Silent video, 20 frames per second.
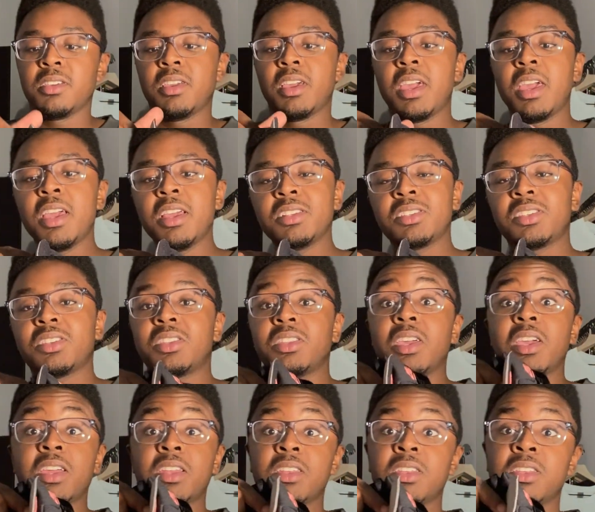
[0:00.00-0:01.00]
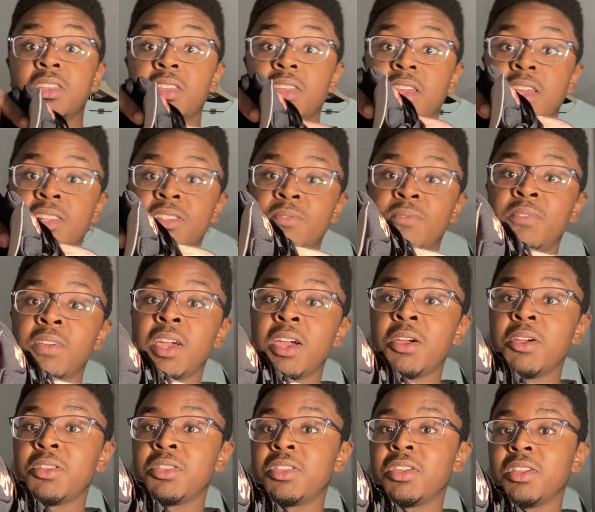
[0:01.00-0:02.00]
is thin. It's
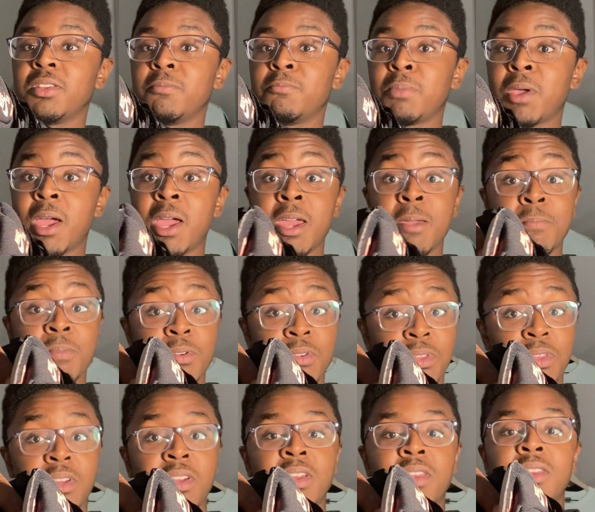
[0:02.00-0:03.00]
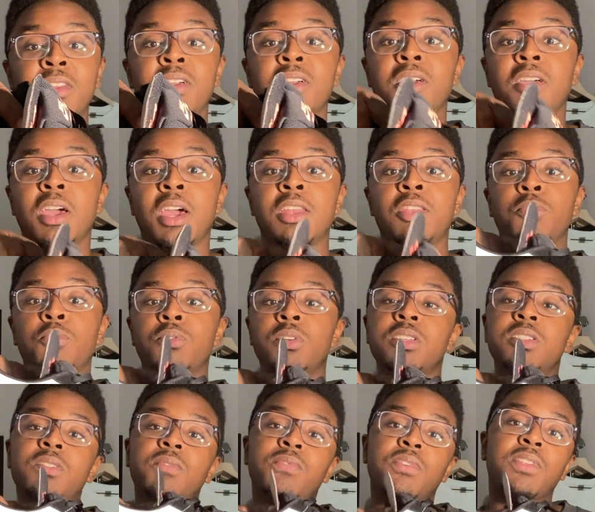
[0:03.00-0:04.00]
very thin, paper thin. And the
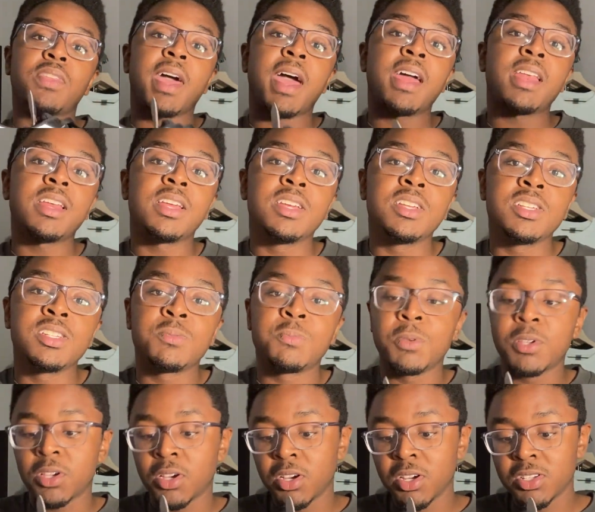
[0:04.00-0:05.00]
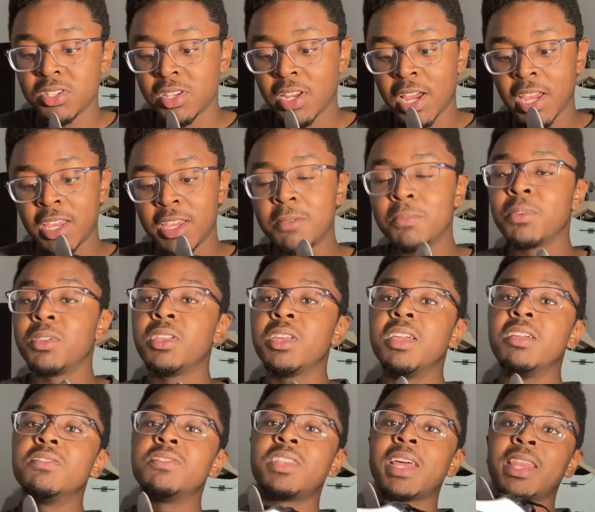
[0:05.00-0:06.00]
reason for that is because Nike
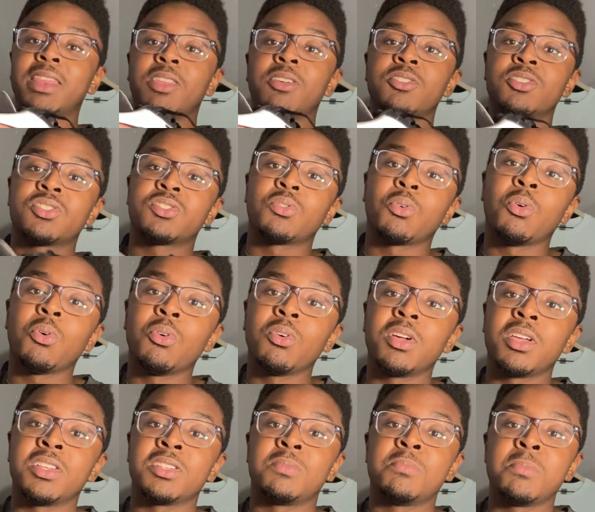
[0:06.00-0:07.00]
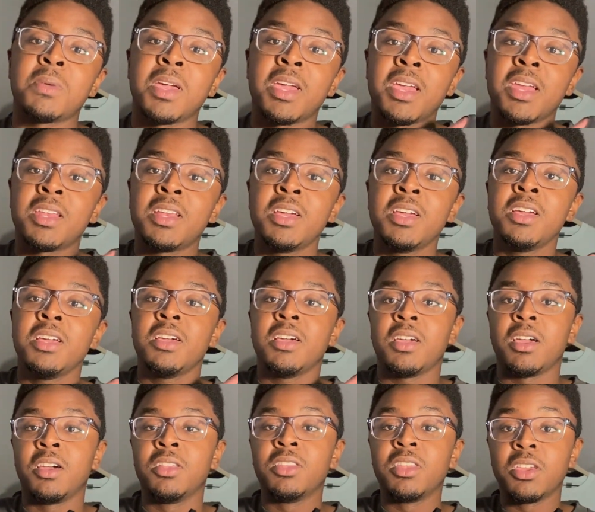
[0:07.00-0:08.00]
believes that their sole is made
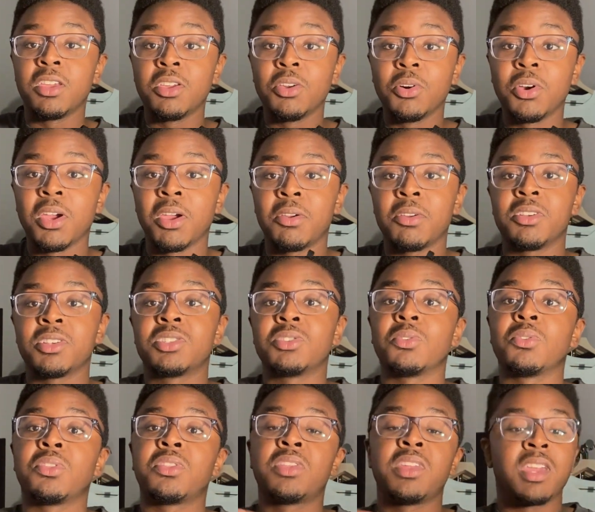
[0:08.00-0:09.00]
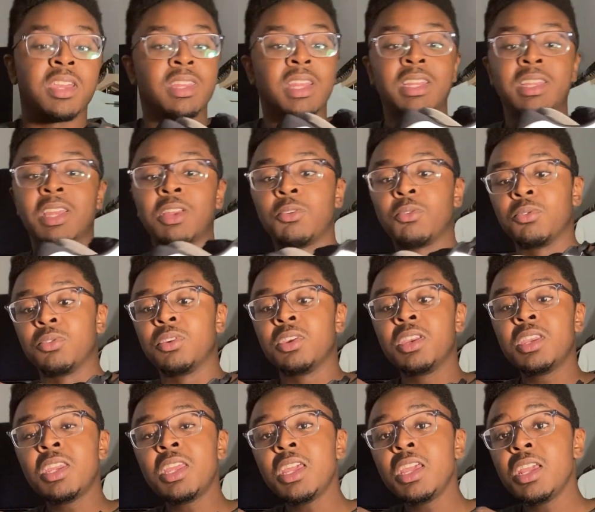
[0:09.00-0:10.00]
and the heel area is so thick that they don't
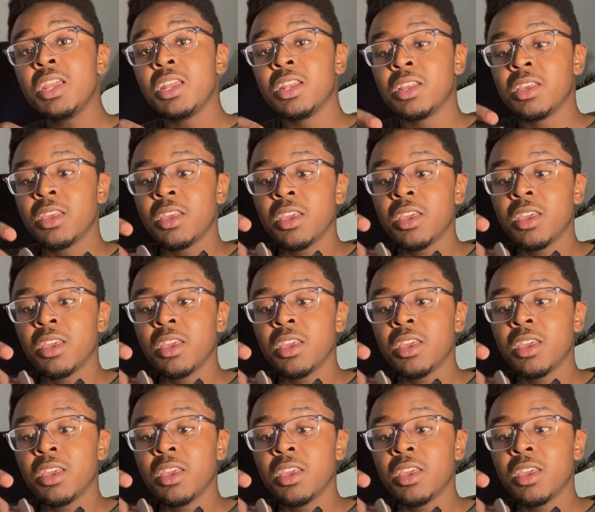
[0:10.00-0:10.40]
need